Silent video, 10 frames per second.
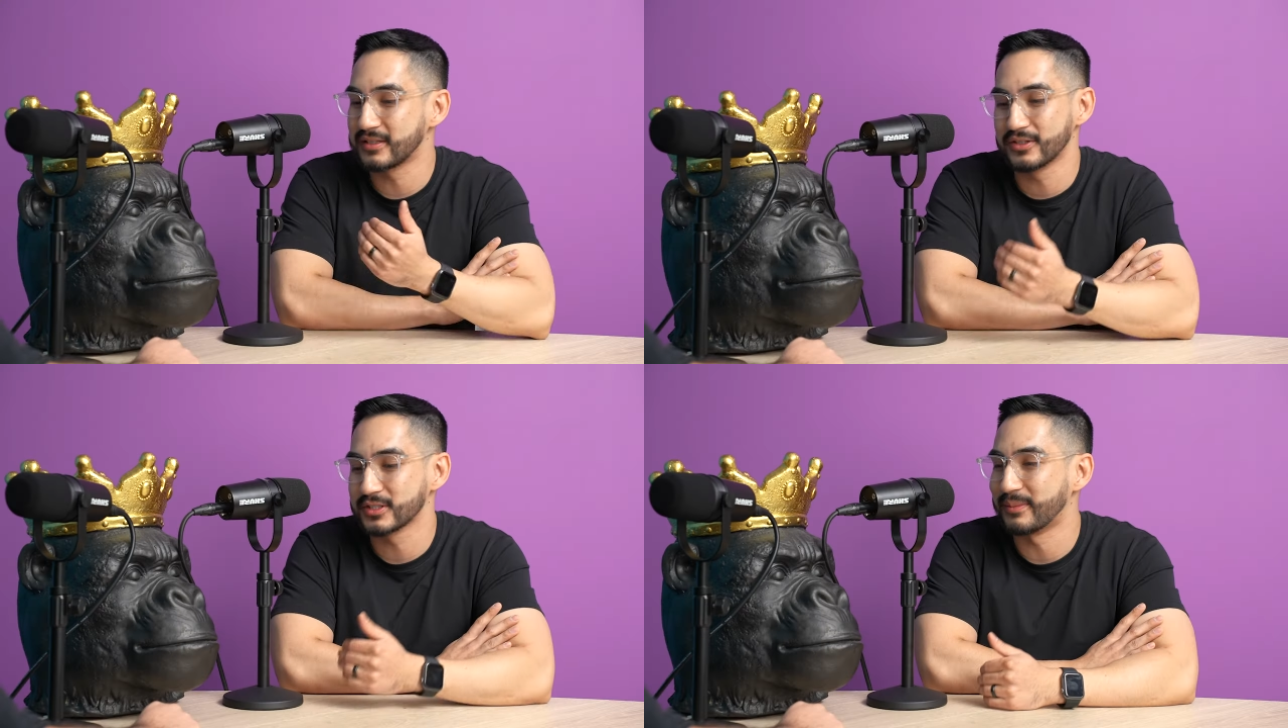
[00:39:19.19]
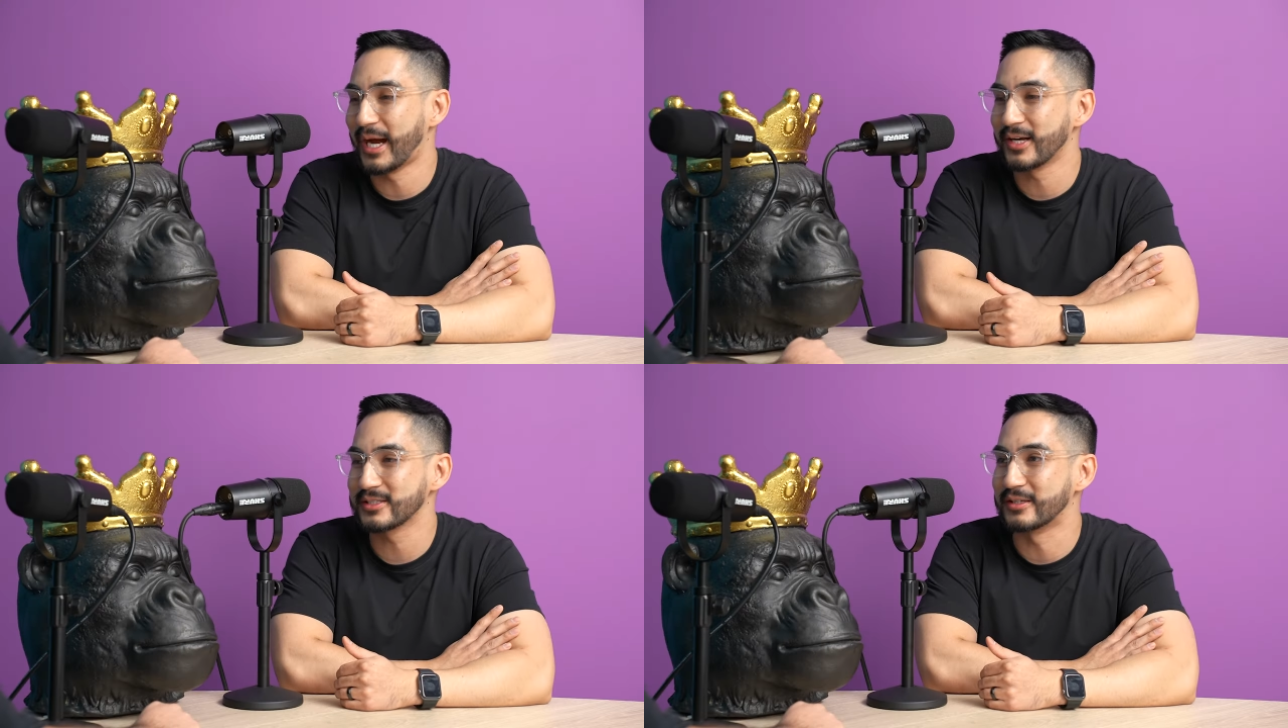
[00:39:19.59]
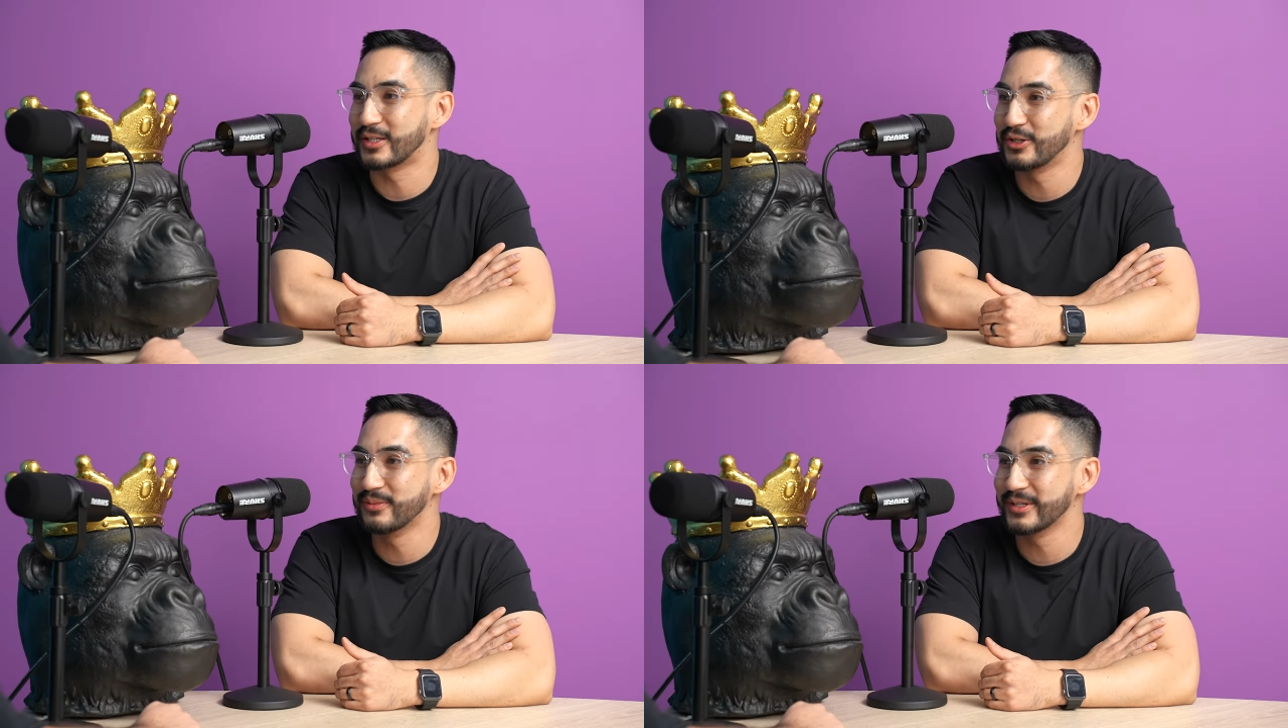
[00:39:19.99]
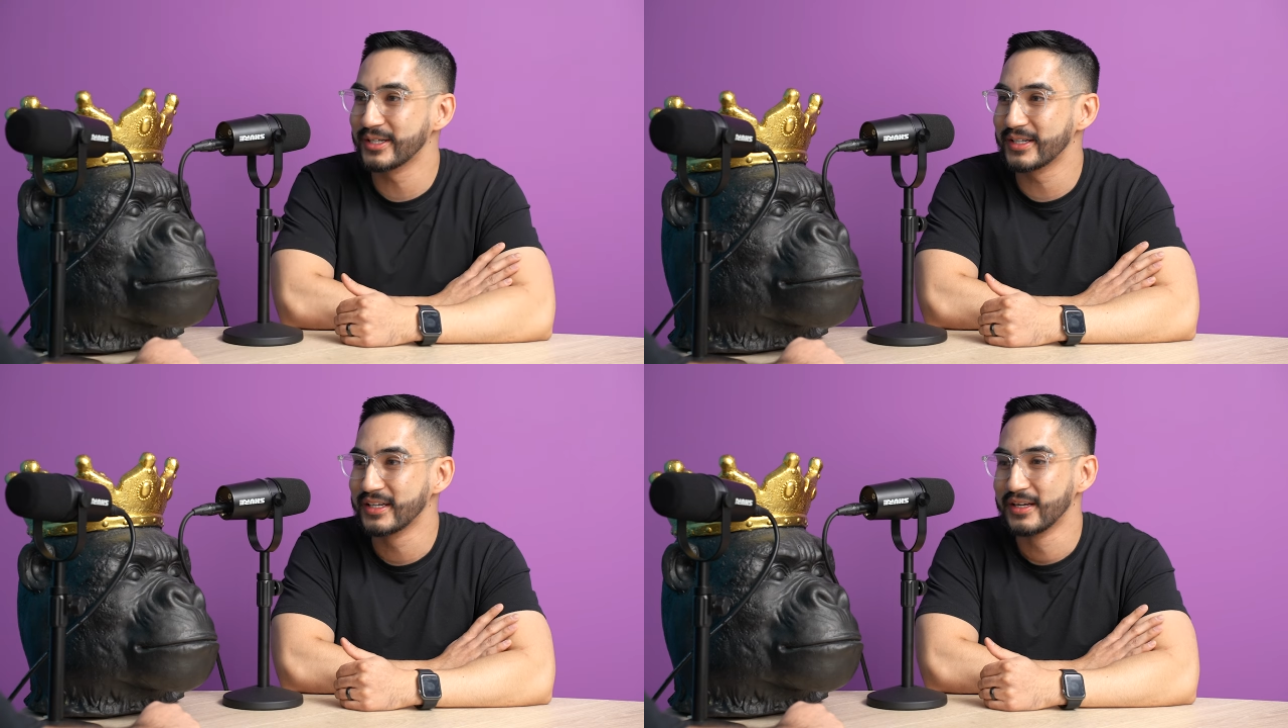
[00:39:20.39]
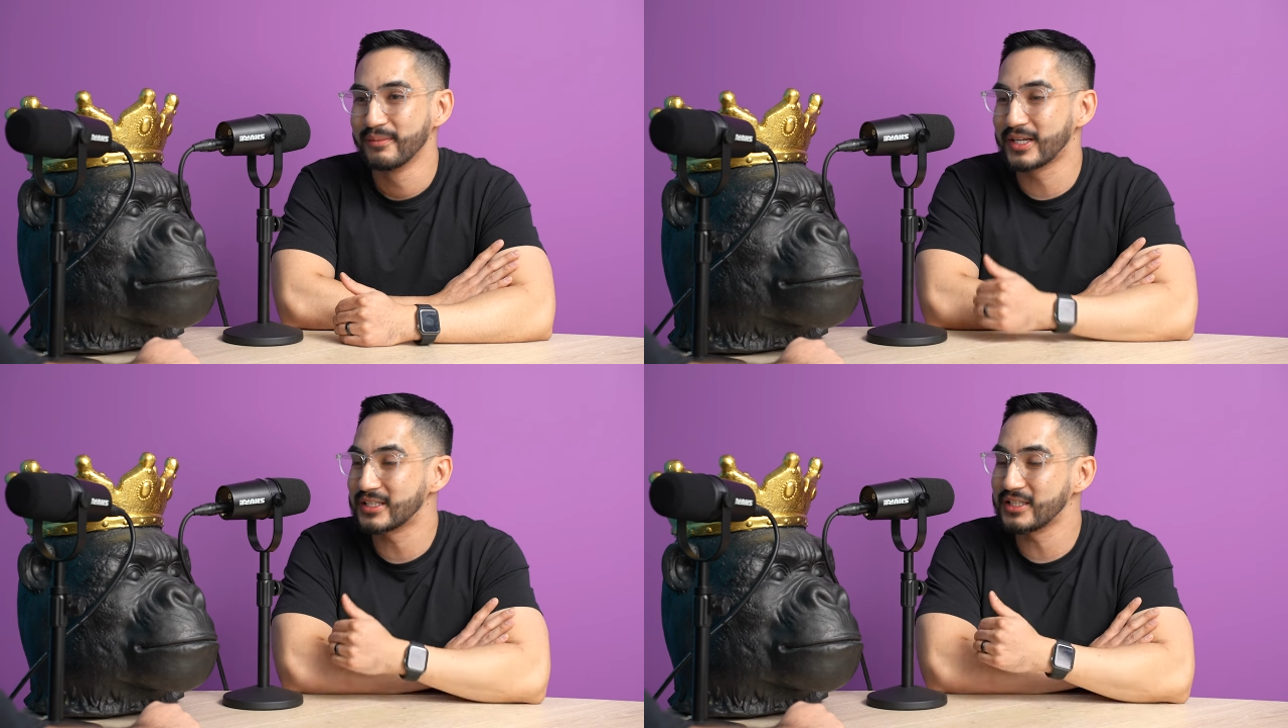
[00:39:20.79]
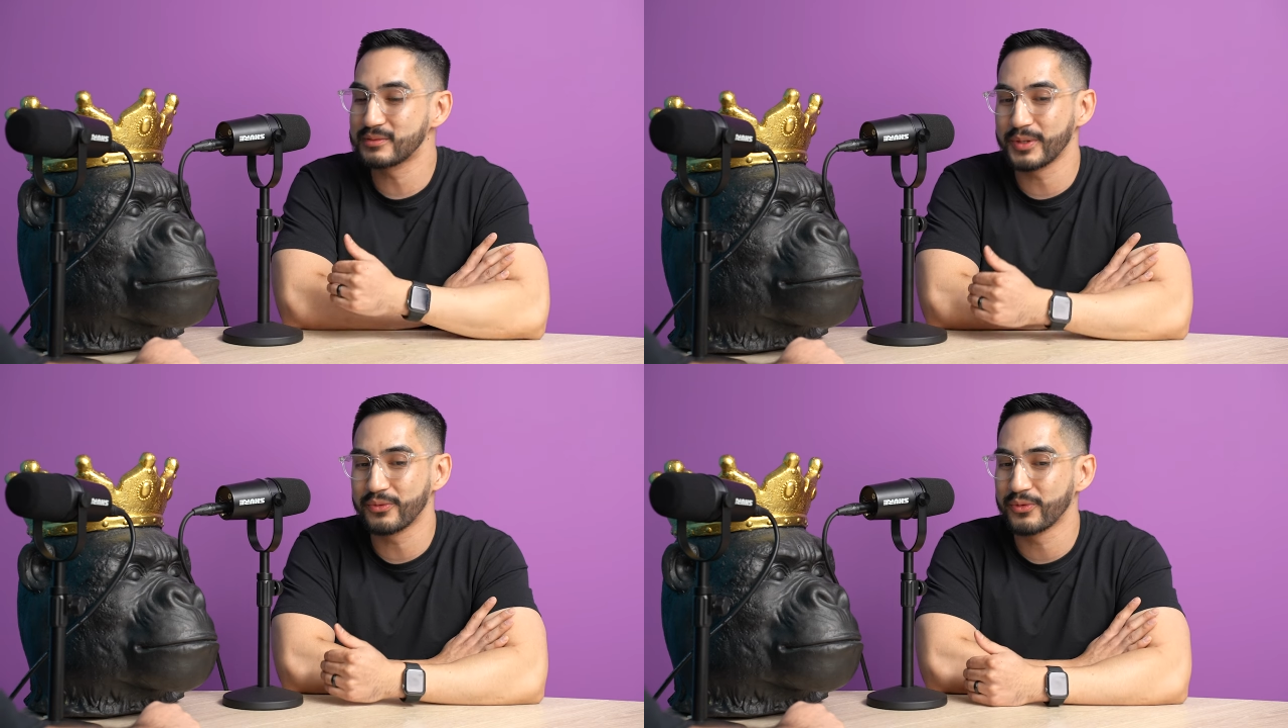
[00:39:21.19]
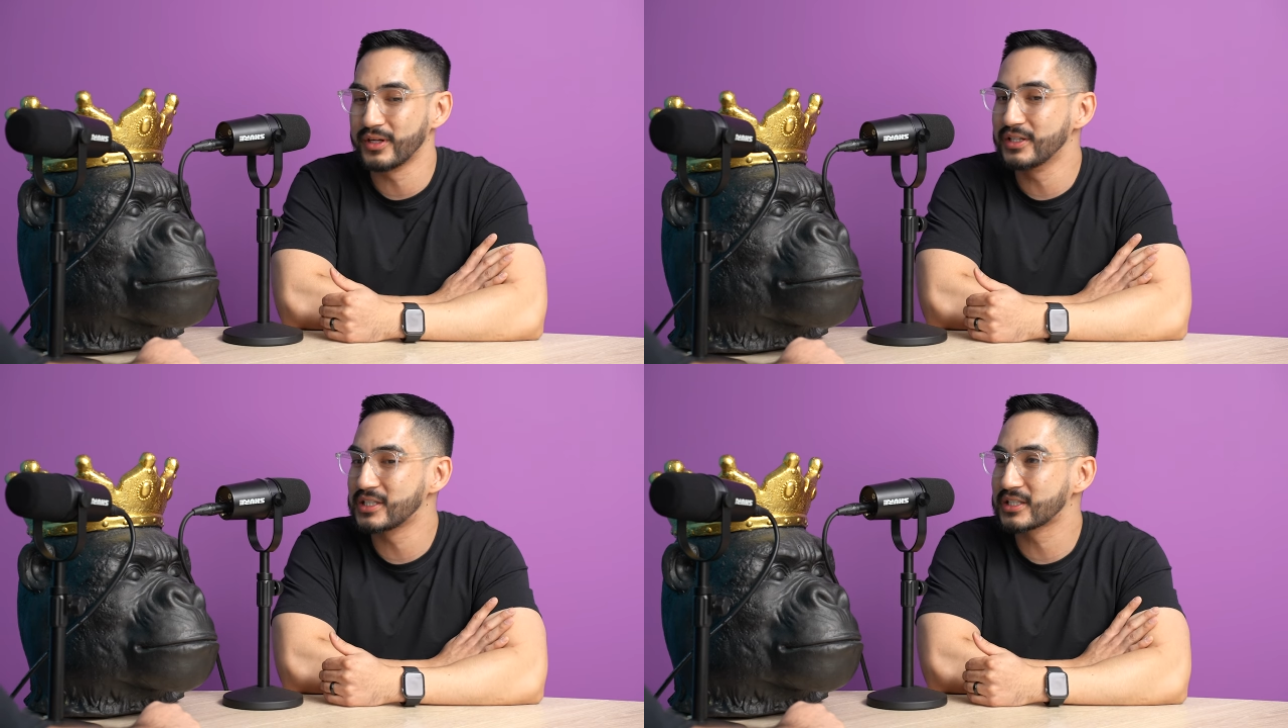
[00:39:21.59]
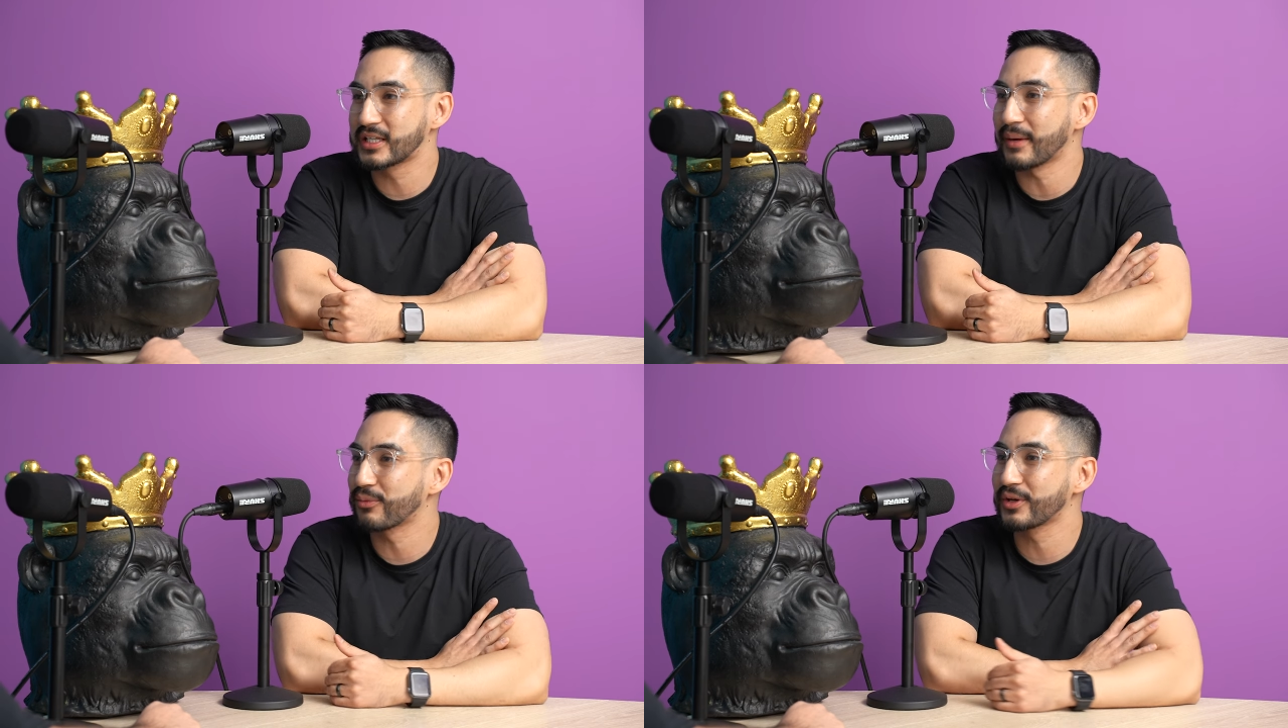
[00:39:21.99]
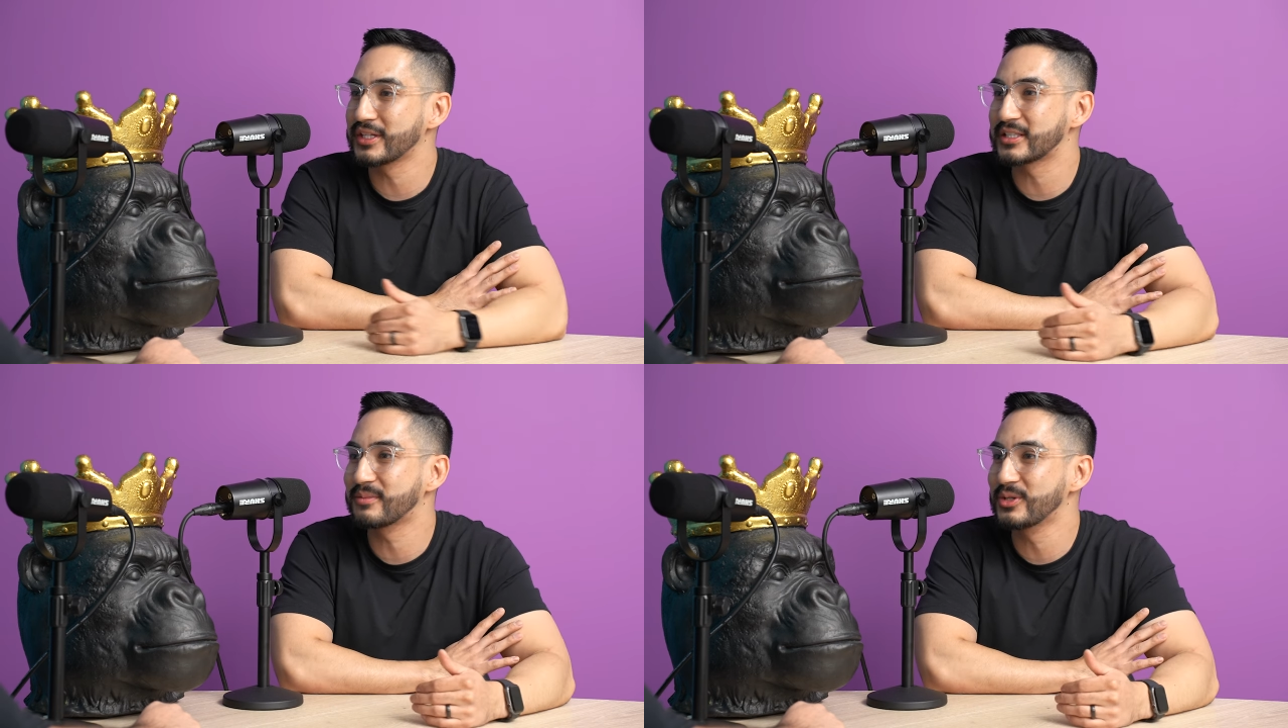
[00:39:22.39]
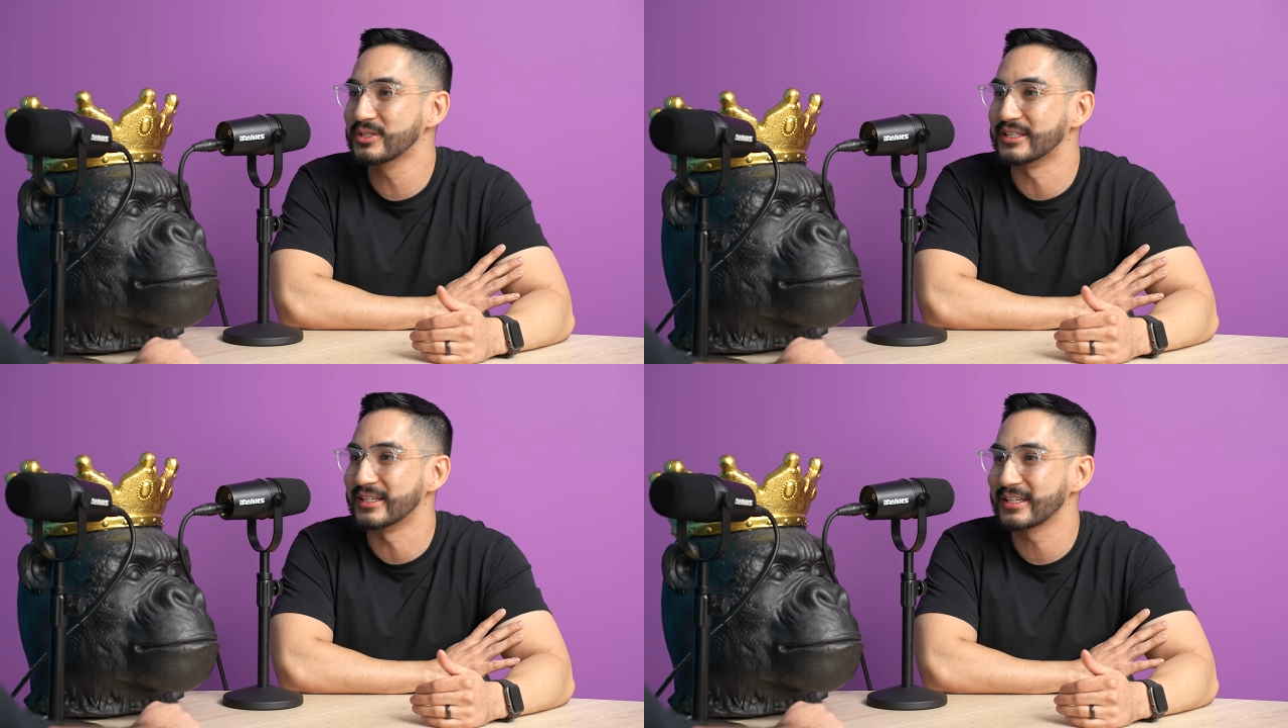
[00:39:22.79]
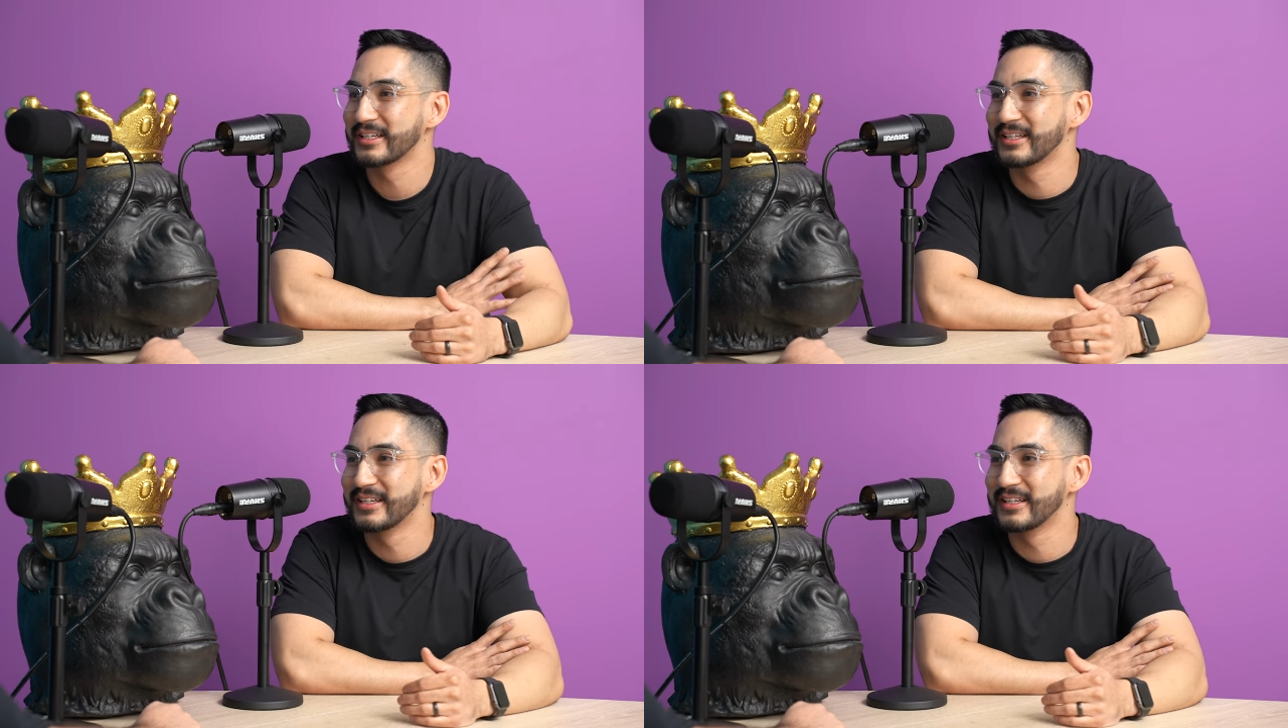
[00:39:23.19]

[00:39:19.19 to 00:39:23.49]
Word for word: you know some house in Cuba because he's been he just kept releasing music.